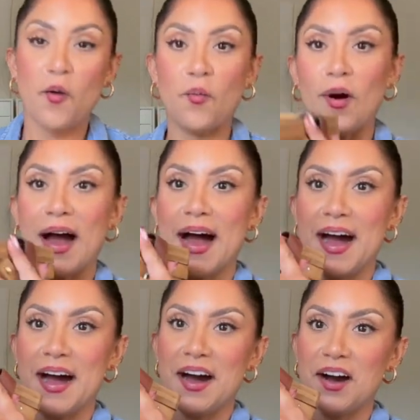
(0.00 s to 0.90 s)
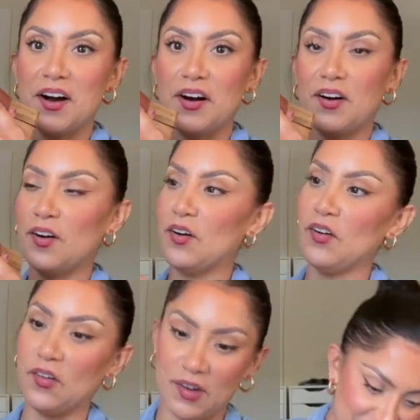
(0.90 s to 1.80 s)

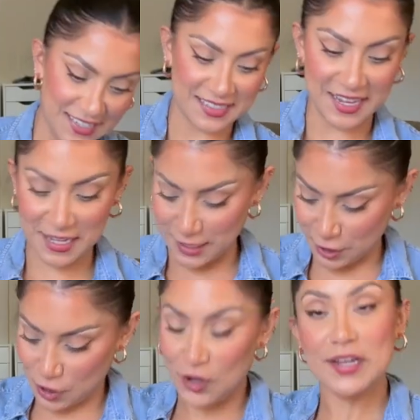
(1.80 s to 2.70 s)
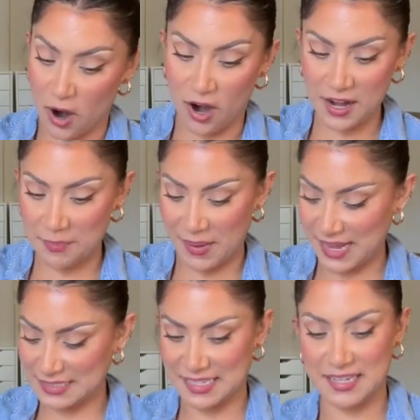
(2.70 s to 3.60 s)
Wow. It's like a little park
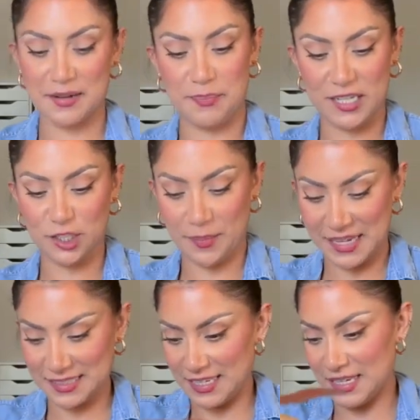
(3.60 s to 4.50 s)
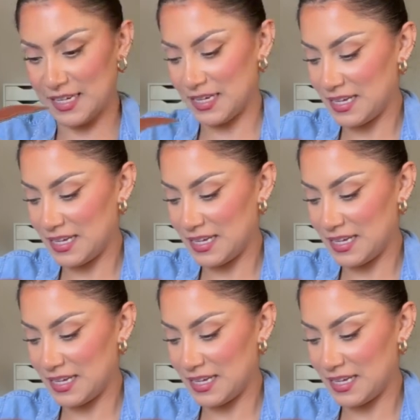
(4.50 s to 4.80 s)
basket, a beach basket.